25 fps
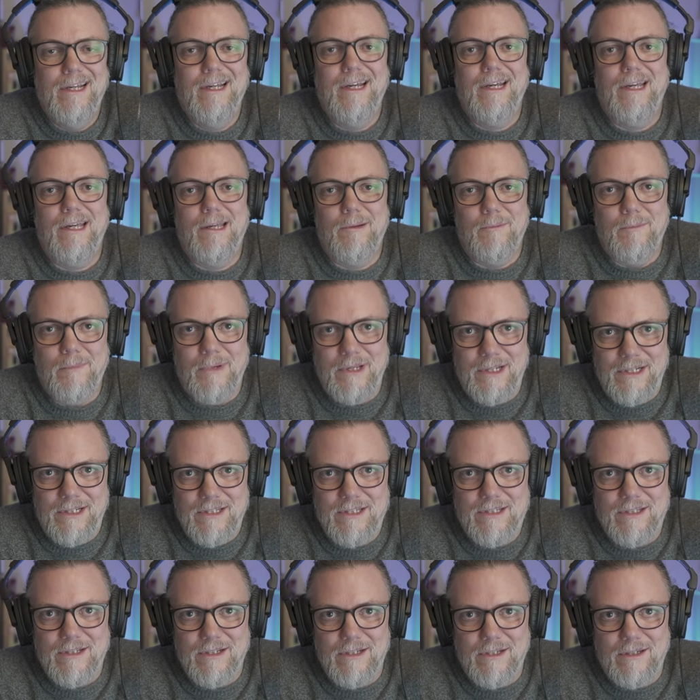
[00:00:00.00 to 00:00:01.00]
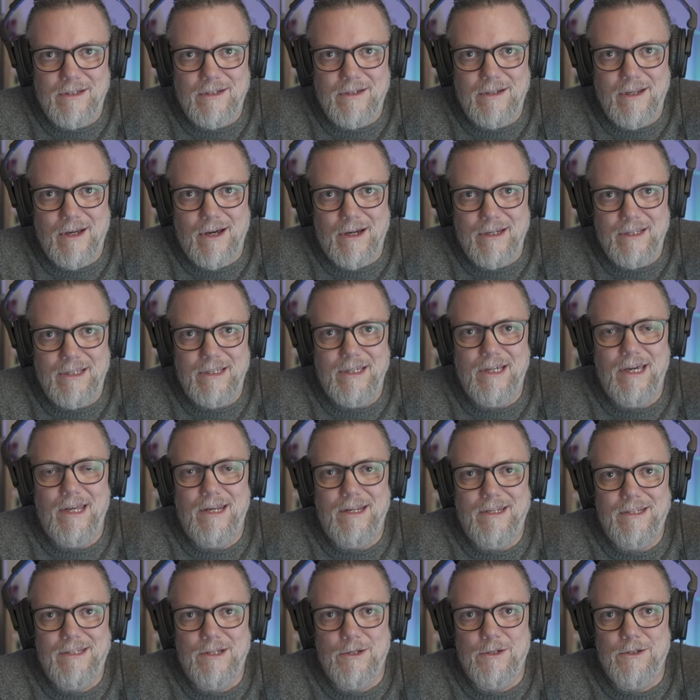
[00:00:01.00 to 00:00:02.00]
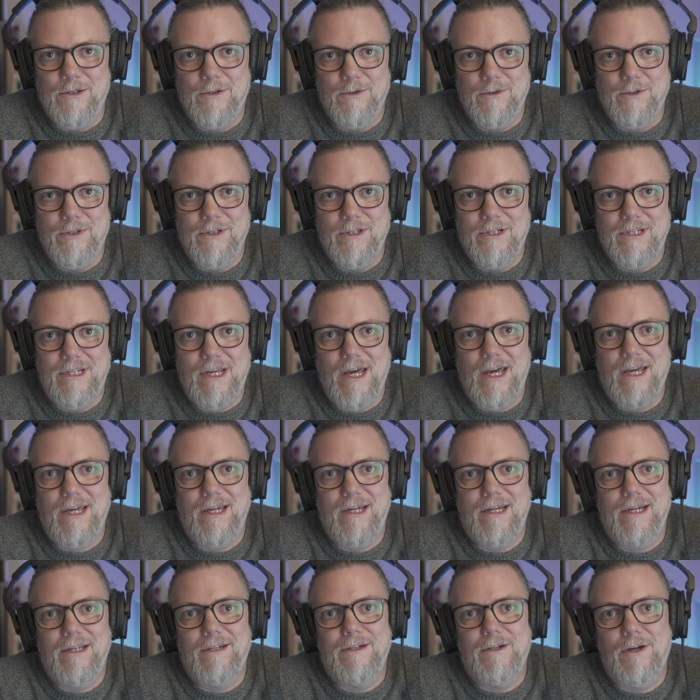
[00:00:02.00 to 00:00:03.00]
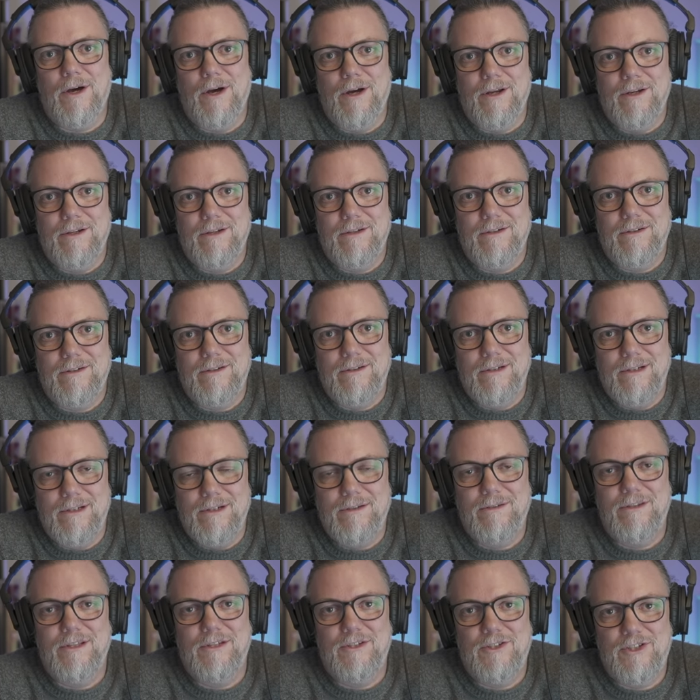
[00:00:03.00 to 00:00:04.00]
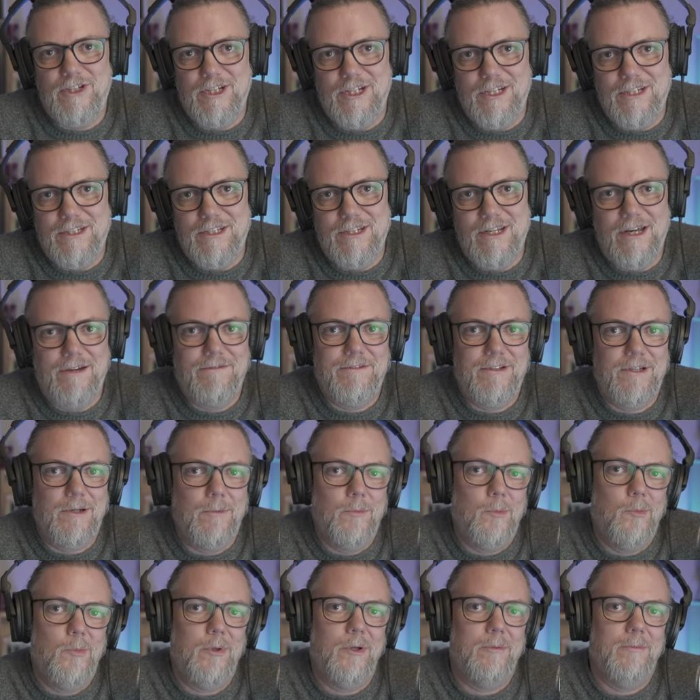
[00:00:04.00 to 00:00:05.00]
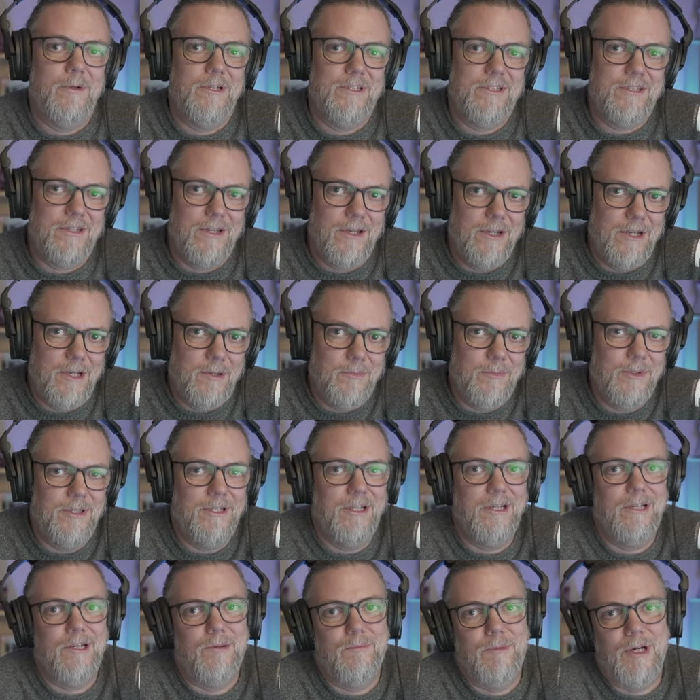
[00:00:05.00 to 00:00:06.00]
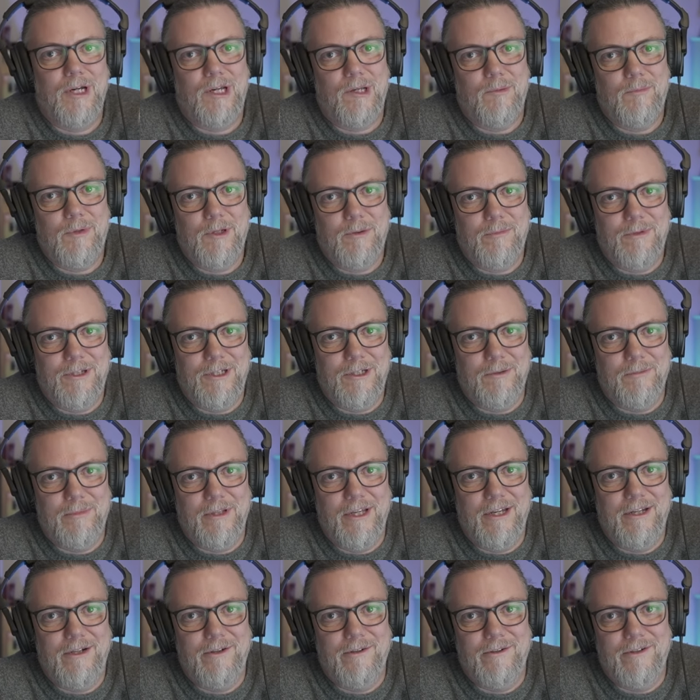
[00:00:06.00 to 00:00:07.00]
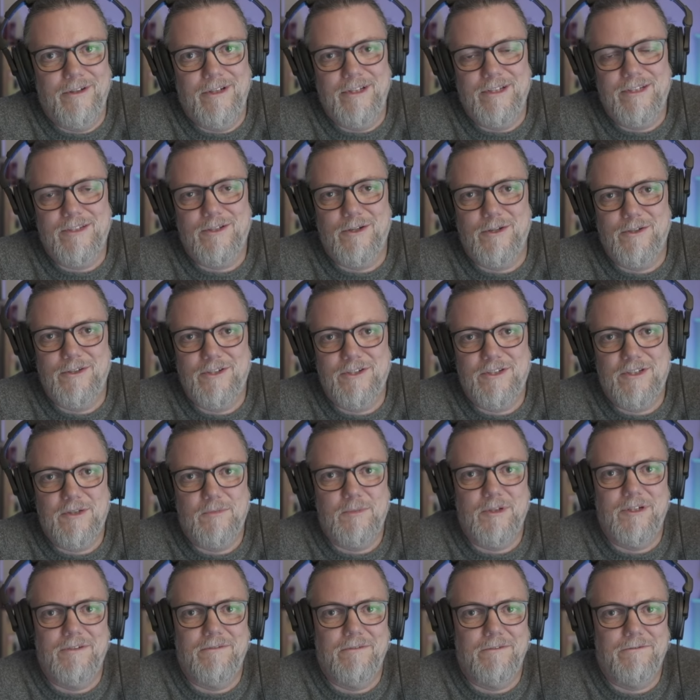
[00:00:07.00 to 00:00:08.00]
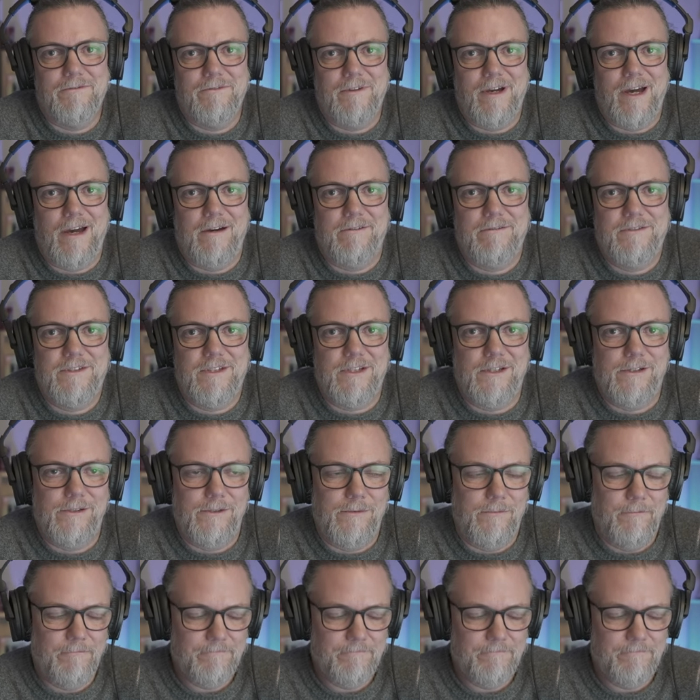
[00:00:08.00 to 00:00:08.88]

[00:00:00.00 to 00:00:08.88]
it means that I can get it done during the day and not, you know, then she doesn't have to come and pick my son up and then come back and pick me up later, and it's all just a bit of a faff. So